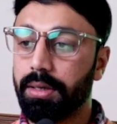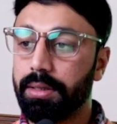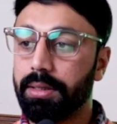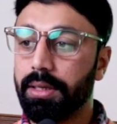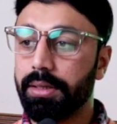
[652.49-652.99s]

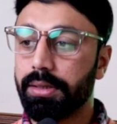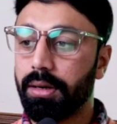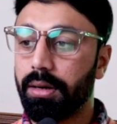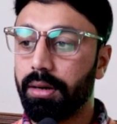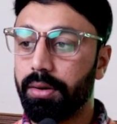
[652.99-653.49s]
these
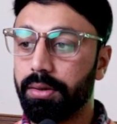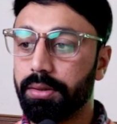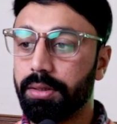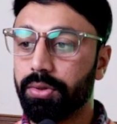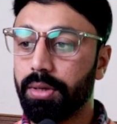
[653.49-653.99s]
are the
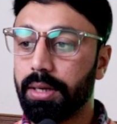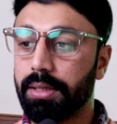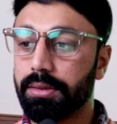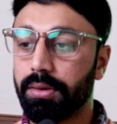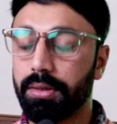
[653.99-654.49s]
URLs
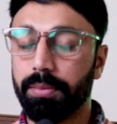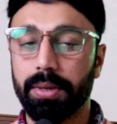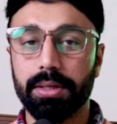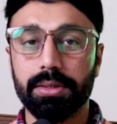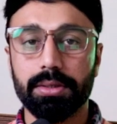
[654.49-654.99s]
or the
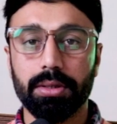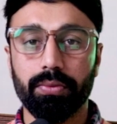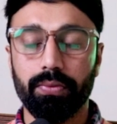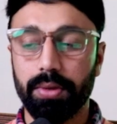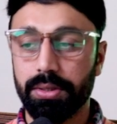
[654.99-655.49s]
pages
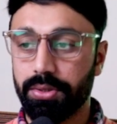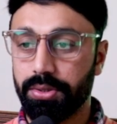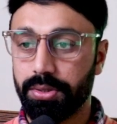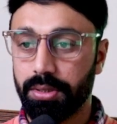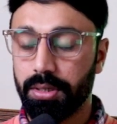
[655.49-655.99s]
which
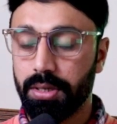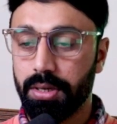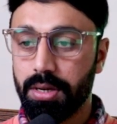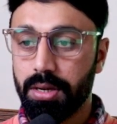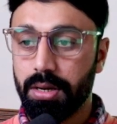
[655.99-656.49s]

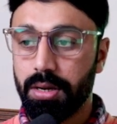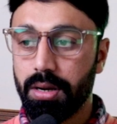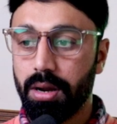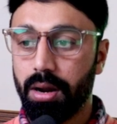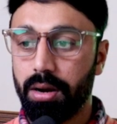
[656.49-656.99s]

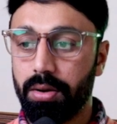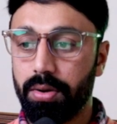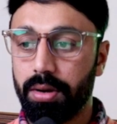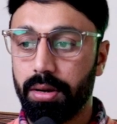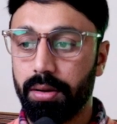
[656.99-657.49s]

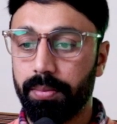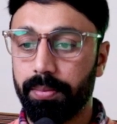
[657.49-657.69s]
are